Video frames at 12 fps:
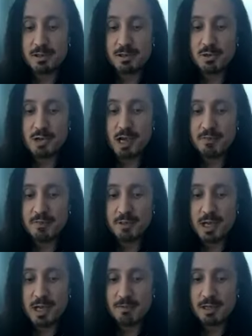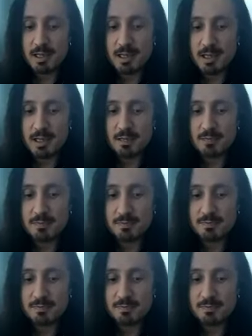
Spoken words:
You have to have like a